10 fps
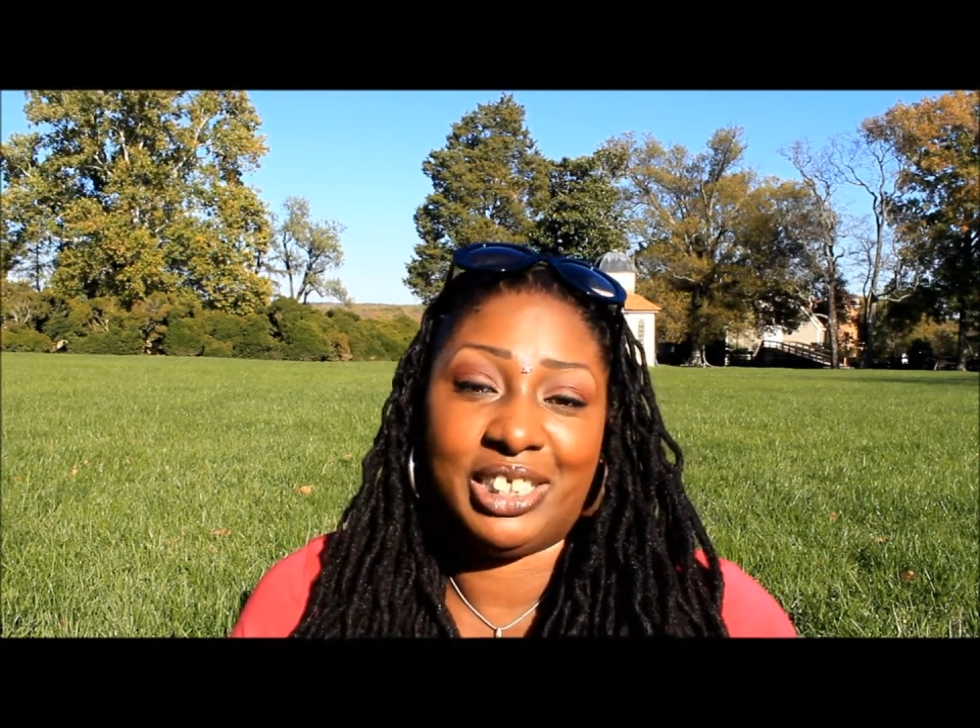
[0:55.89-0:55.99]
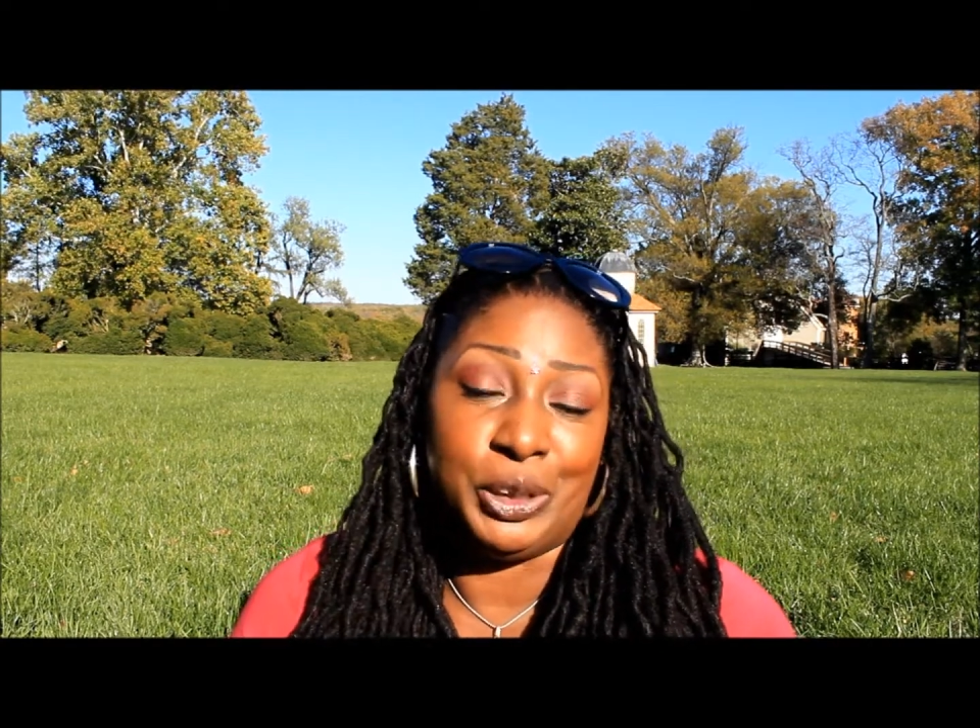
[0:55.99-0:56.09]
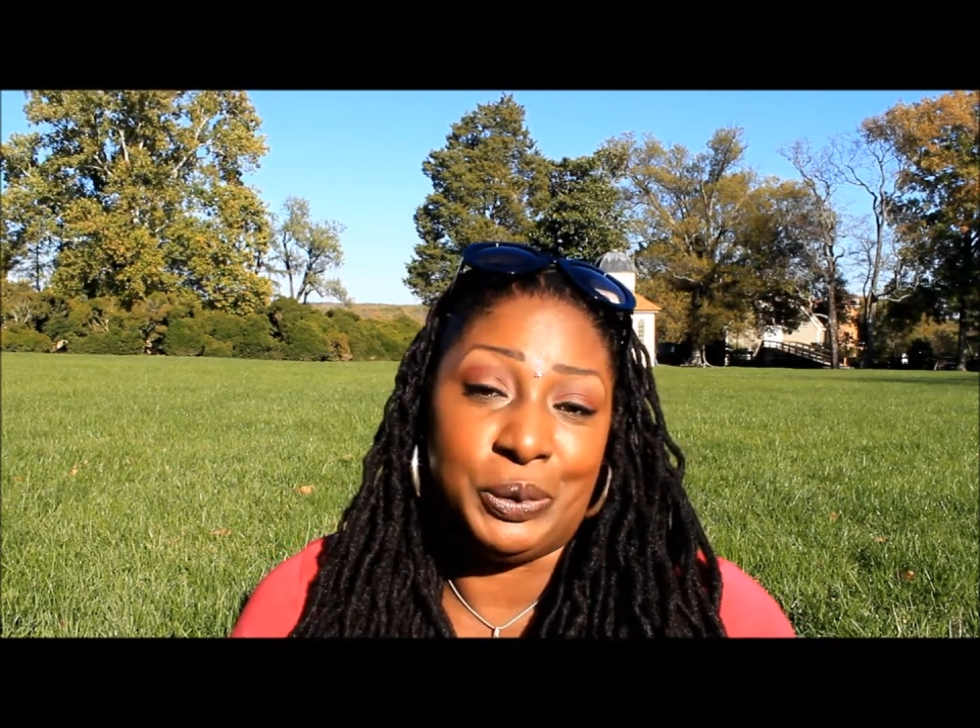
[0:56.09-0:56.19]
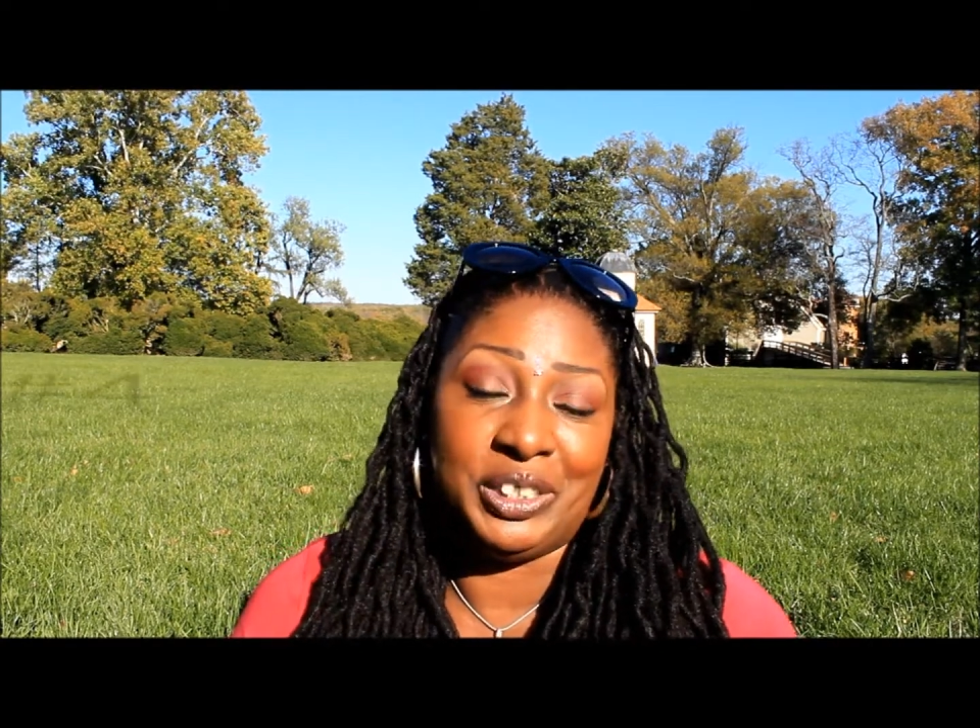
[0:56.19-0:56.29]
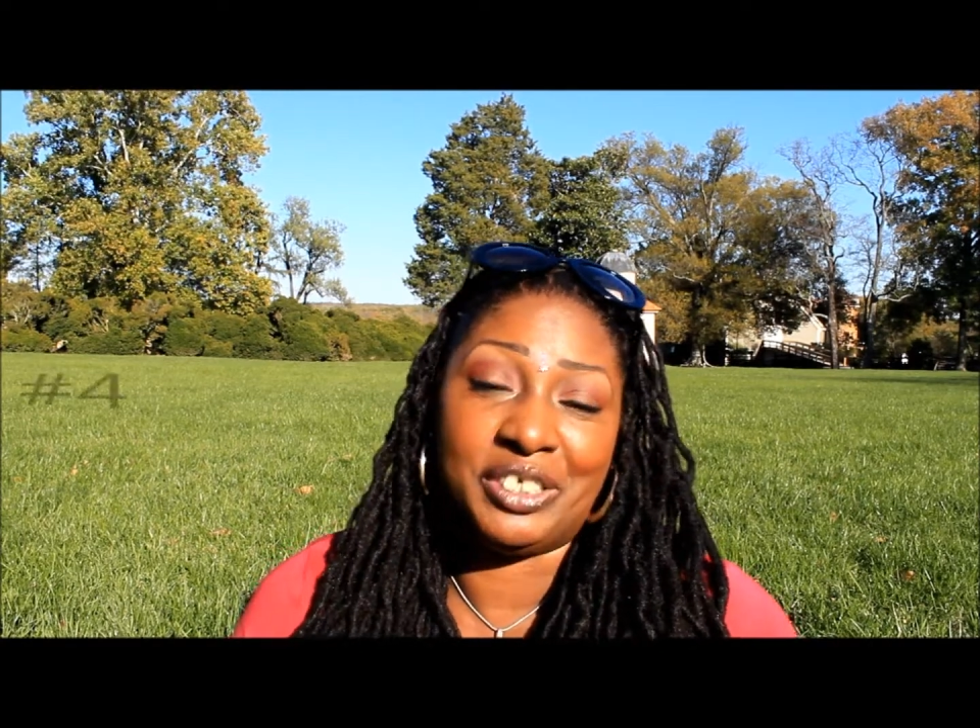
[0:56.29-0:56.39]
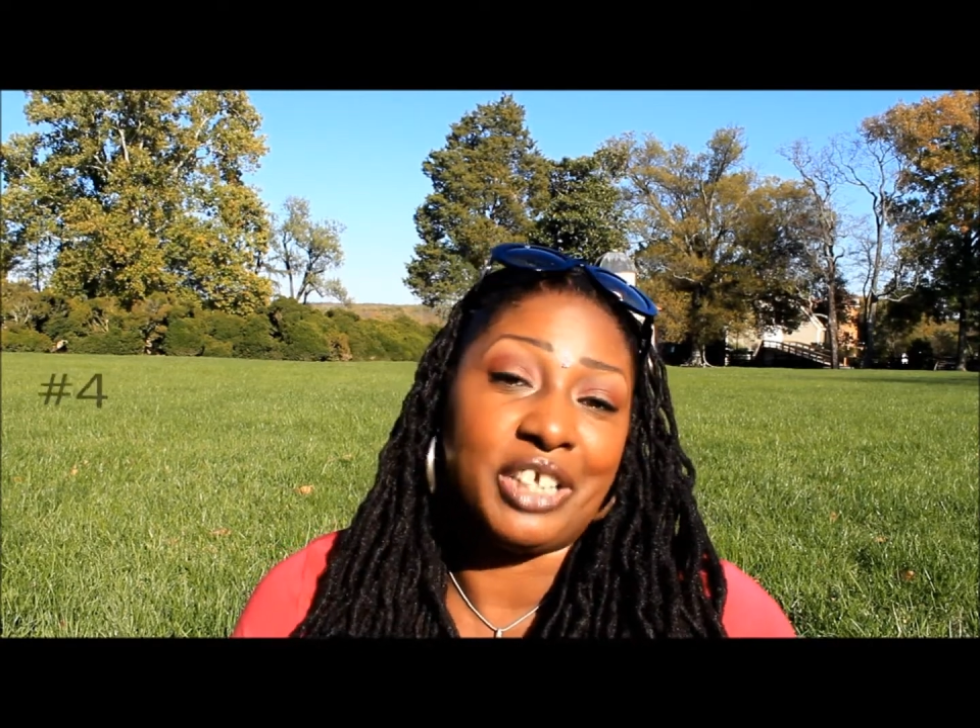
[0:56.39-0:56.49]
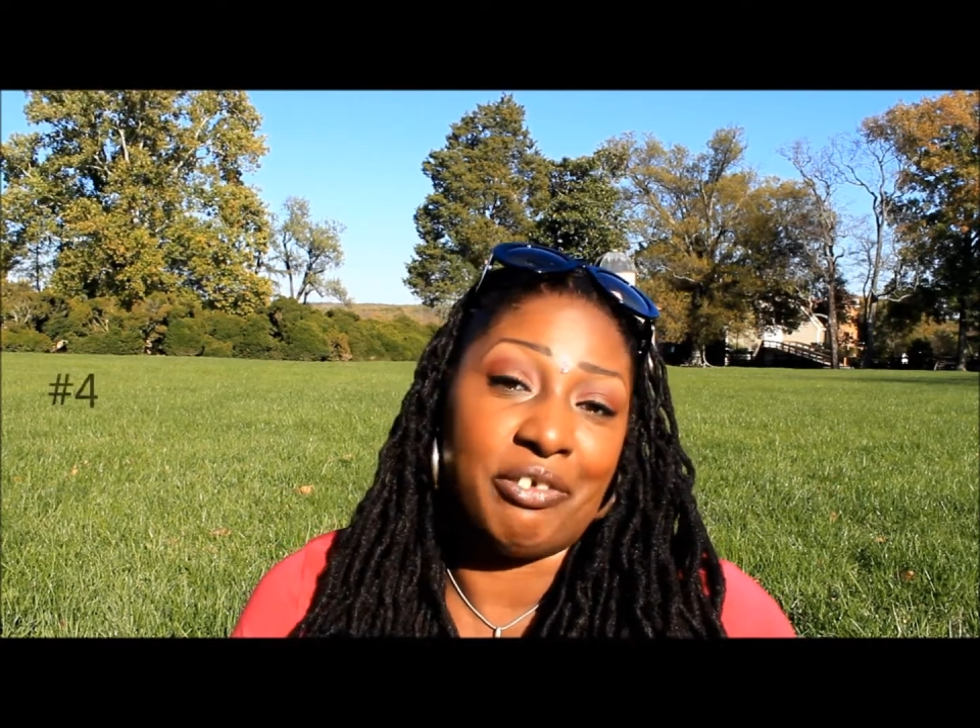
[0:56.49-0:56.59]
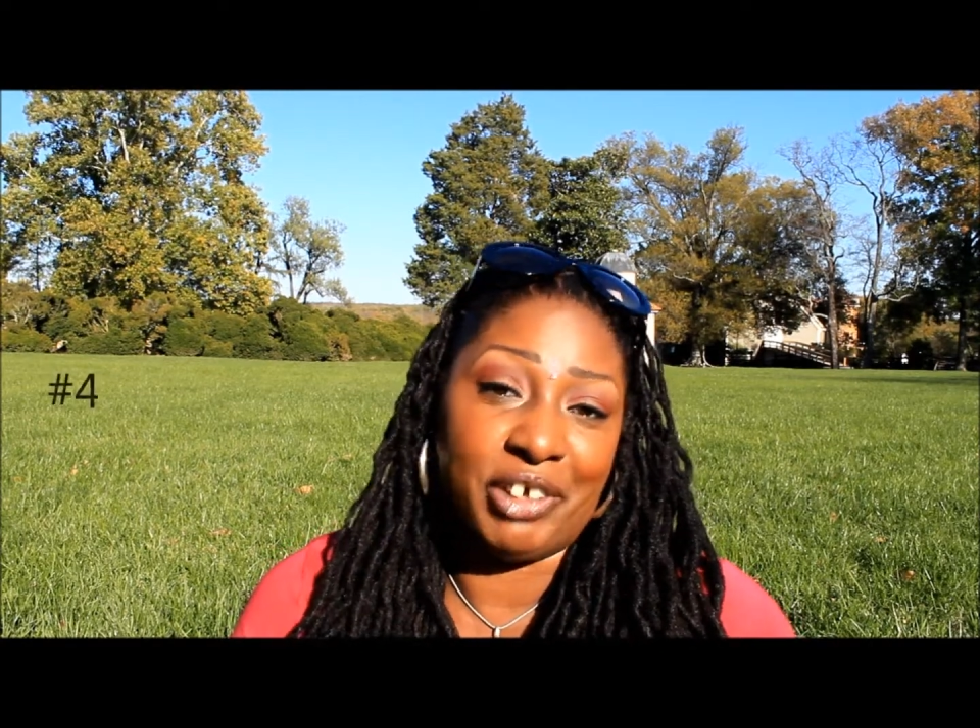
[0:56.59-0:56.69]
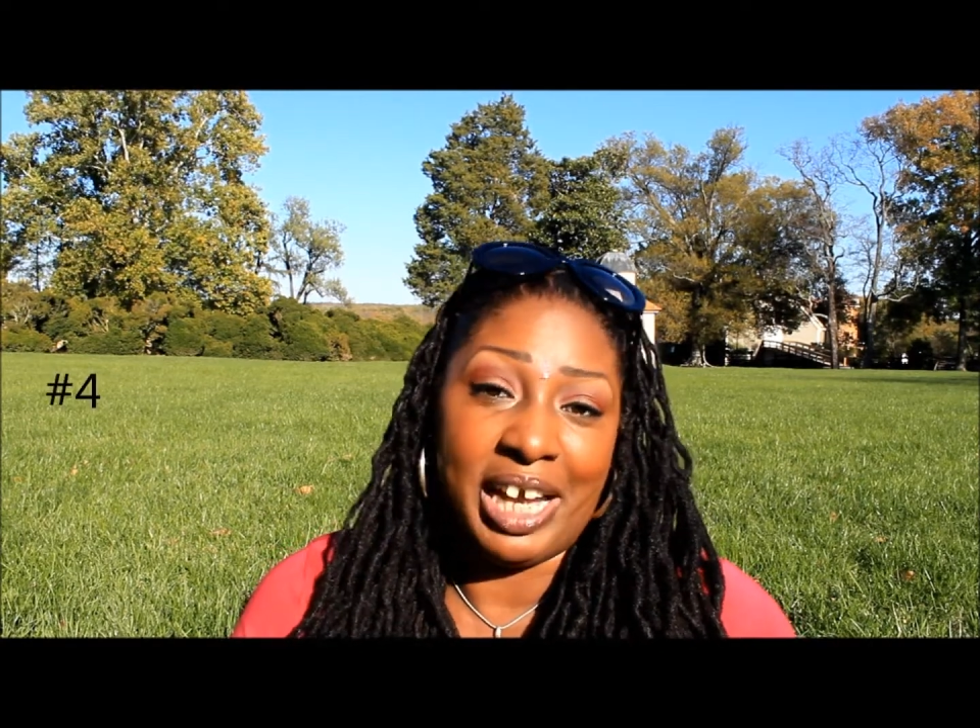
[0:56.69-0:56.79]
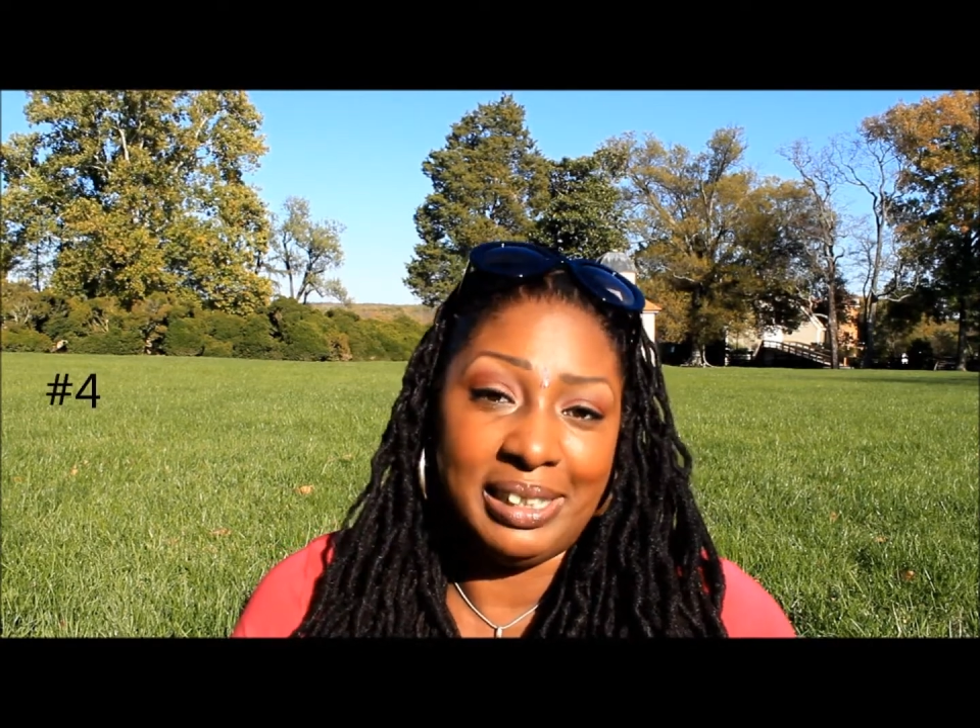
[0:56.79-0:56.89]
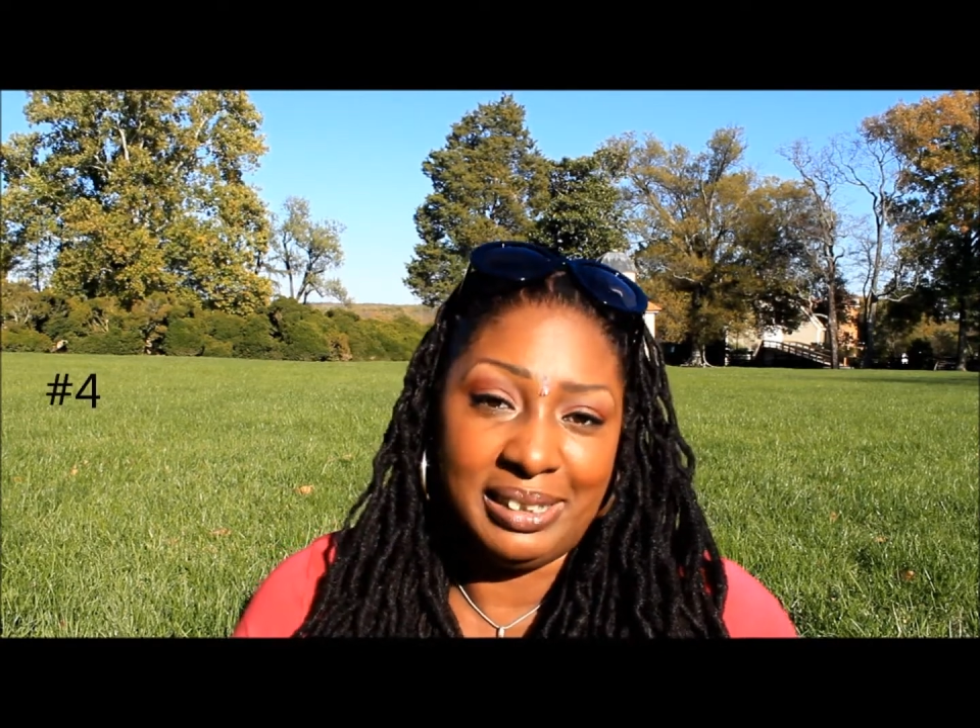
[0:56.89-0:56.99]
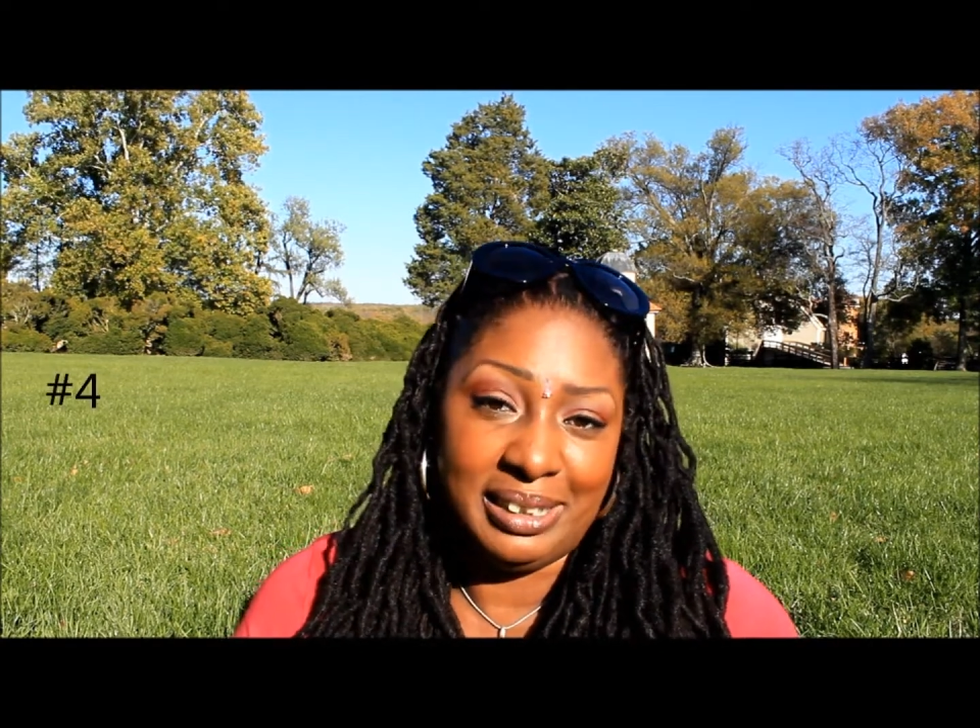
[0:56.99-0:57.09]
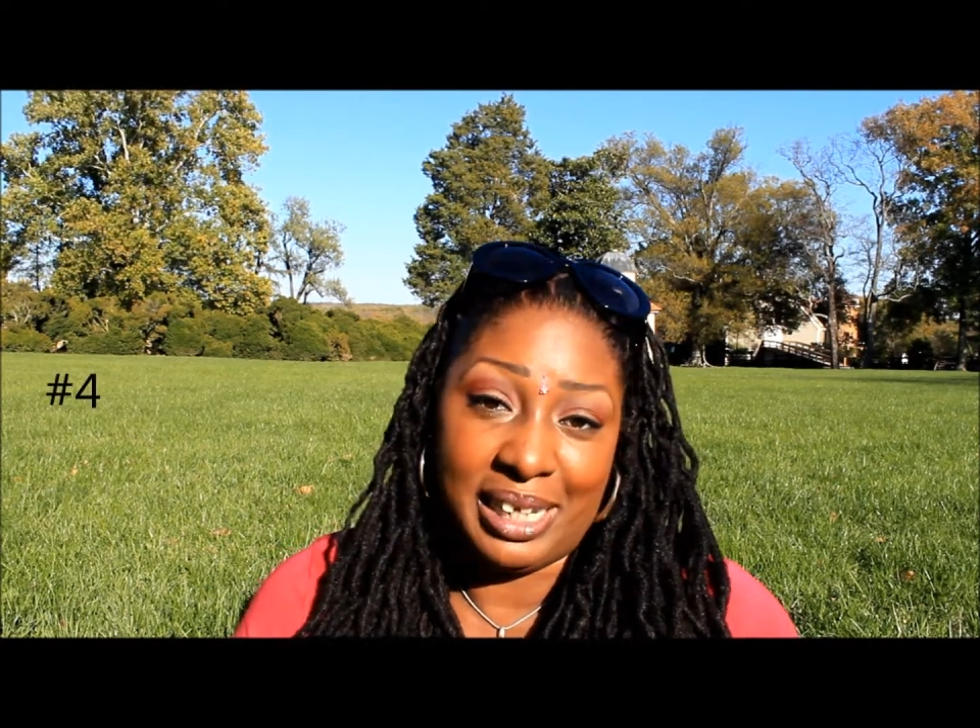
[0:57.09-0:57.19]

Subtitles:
to Discovery ID,